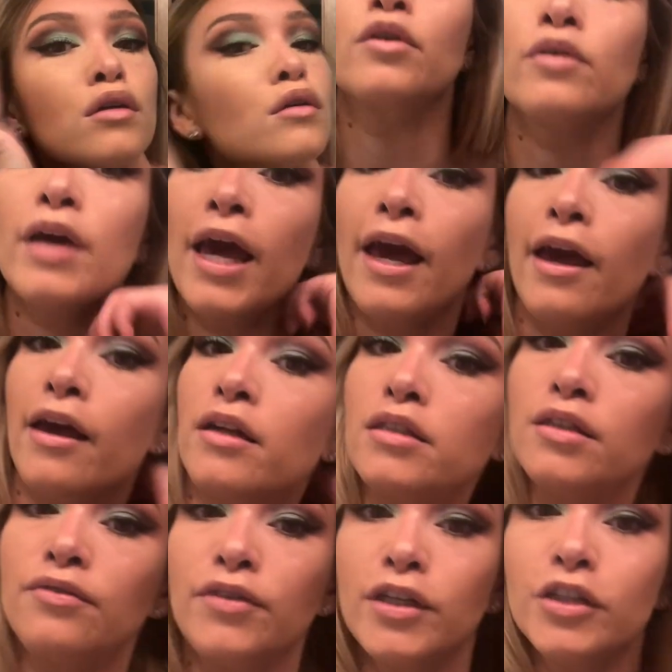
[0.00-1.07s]
Okay, and
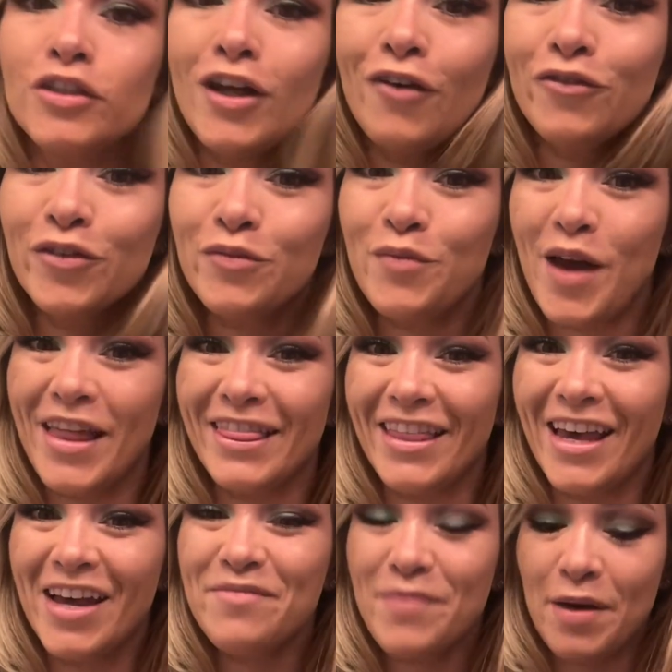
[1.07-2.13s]
to finish off with my
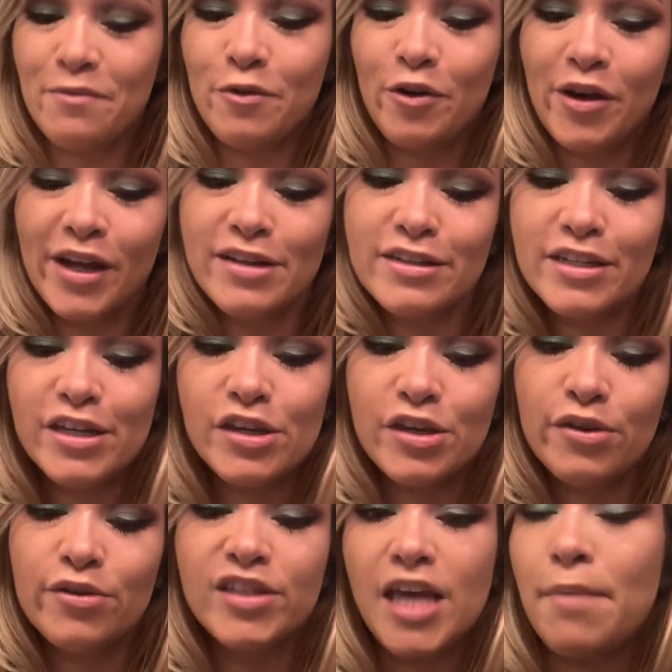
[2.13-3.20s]
lip, I'm going to
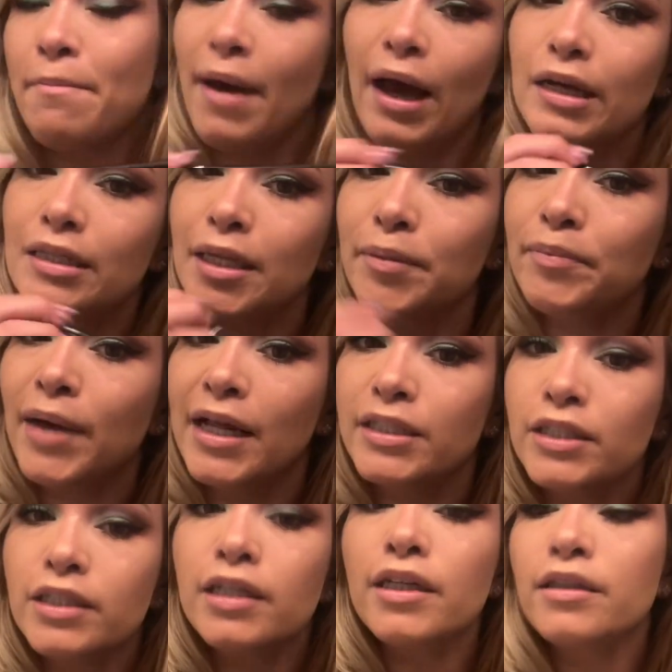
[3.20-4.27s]
use a MAC lip
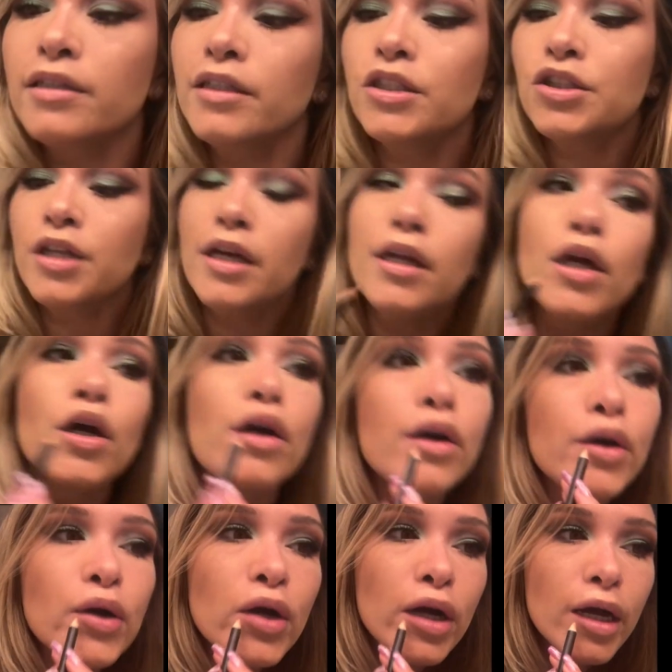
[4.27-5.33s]
pencil in the shade
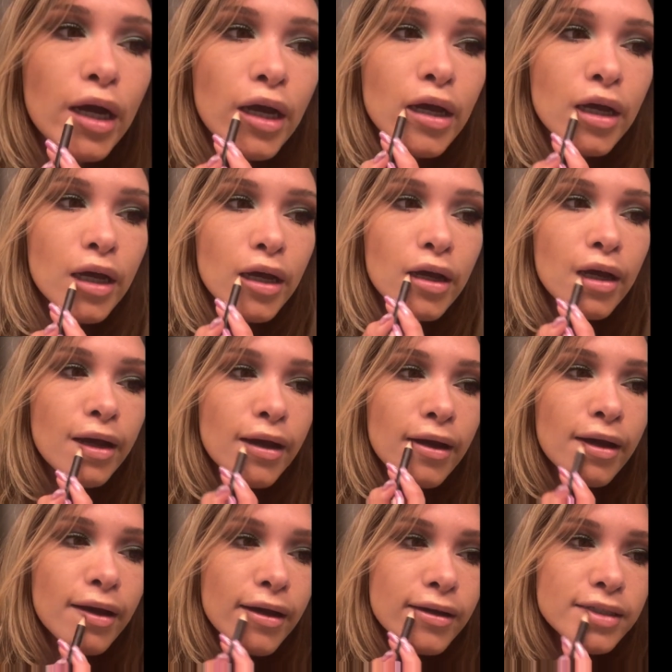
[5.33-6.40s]
Oak
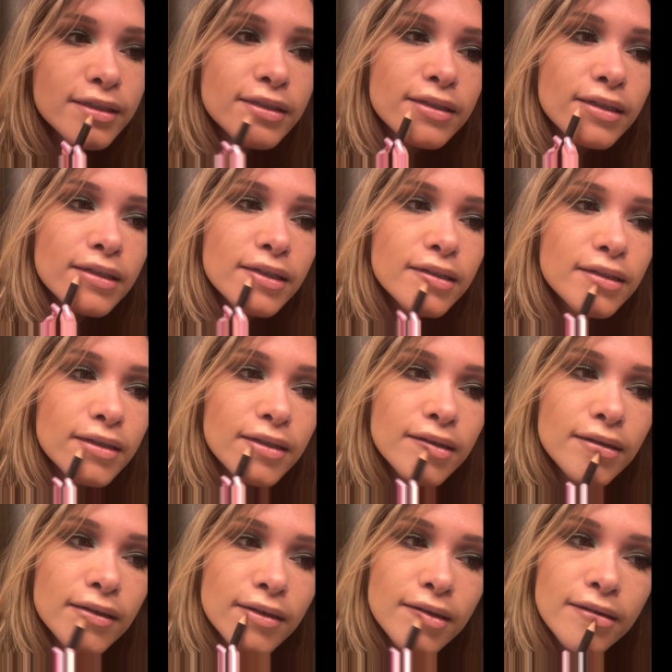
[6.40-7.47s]
and just kind
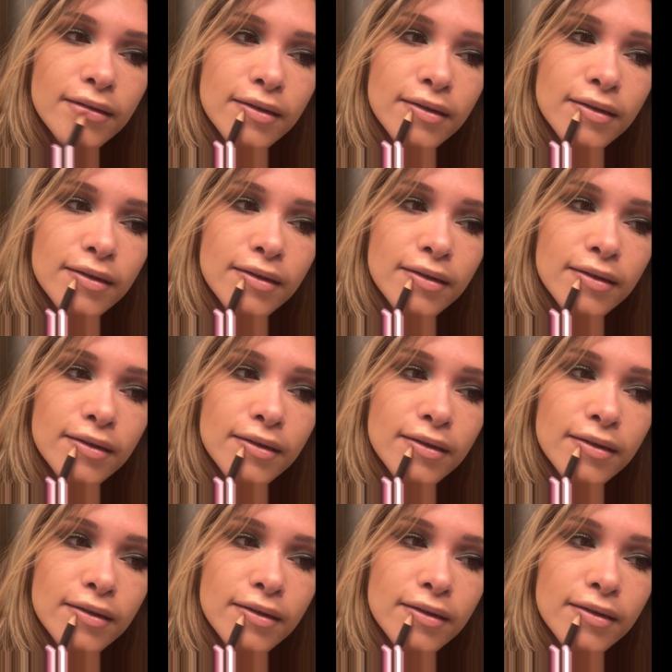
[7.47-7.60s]
of